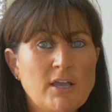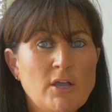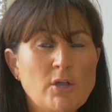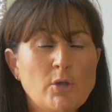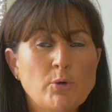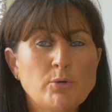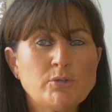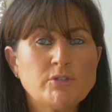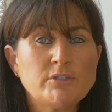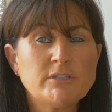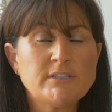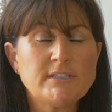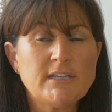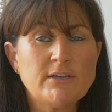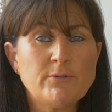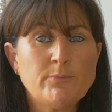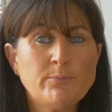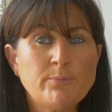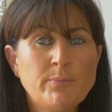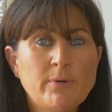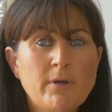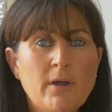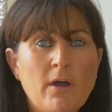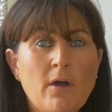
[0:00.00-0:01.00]
go to
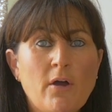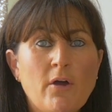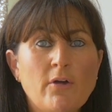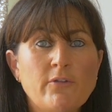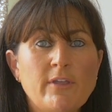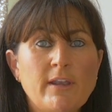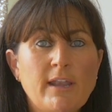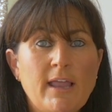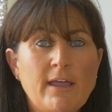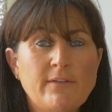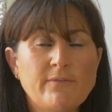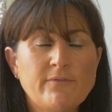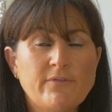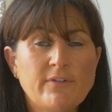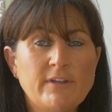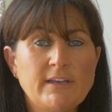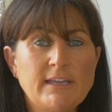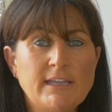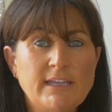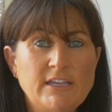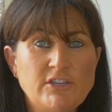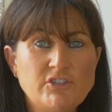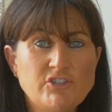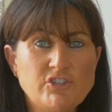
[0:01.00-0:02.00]
dump or the landfill
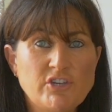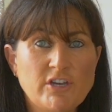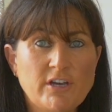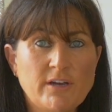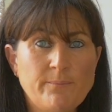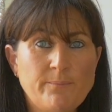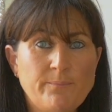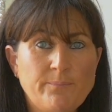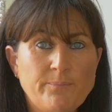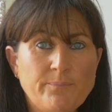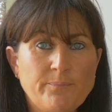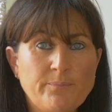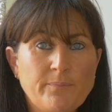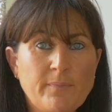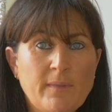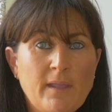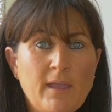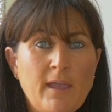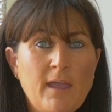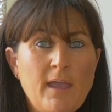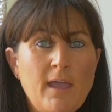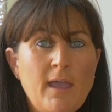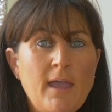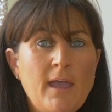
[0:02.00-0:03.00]
each year.
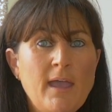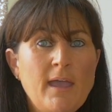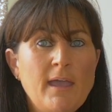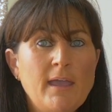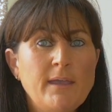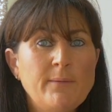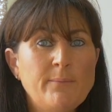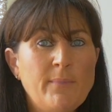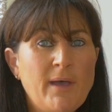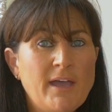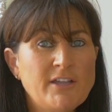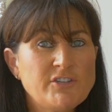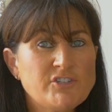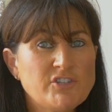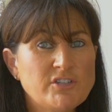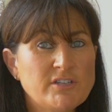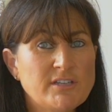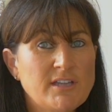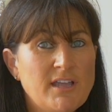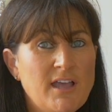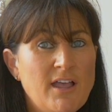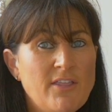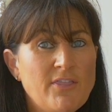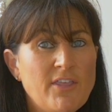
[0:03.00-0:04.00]
Imagine
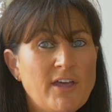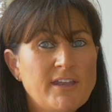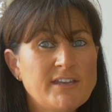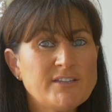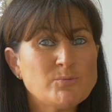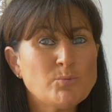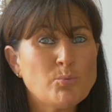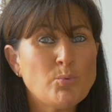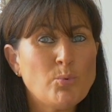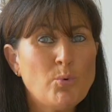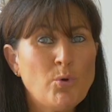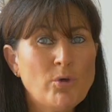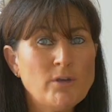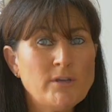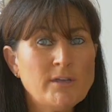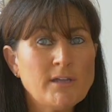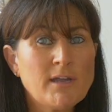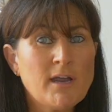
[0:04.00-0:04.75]
that is 1